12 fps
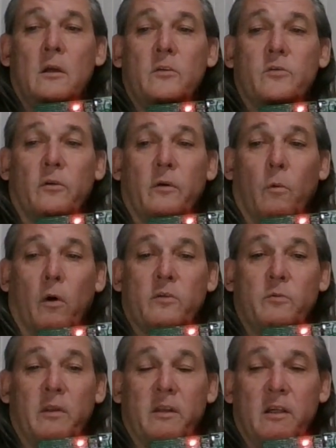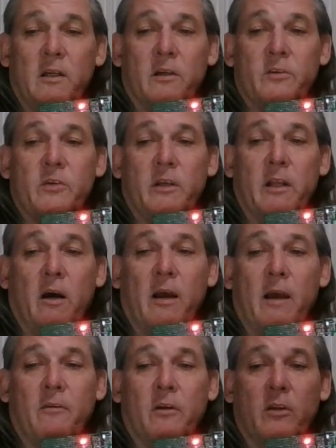So it works with this, and now I
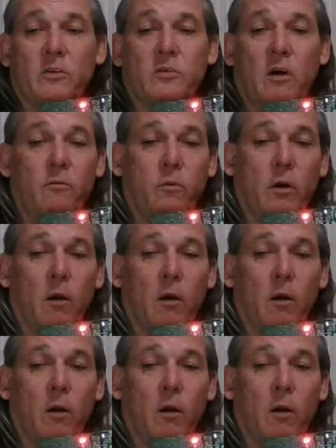have another software